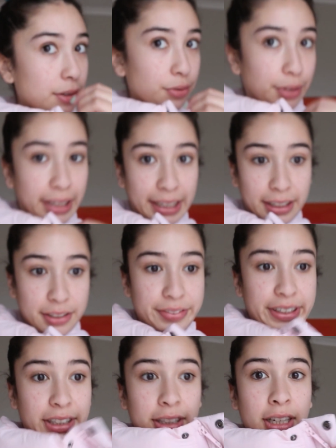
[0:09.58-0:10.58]
it's raining as
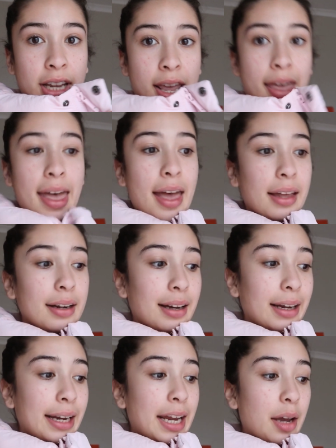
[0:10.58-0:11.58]
fuck. And
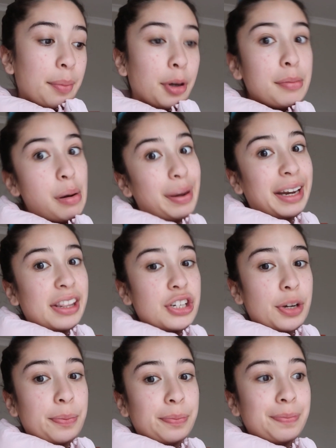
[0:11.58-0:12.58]
I am on my way to the
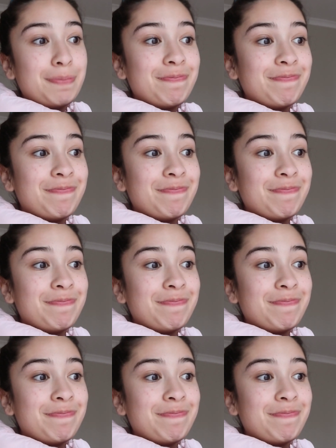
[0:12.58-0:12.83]
gym.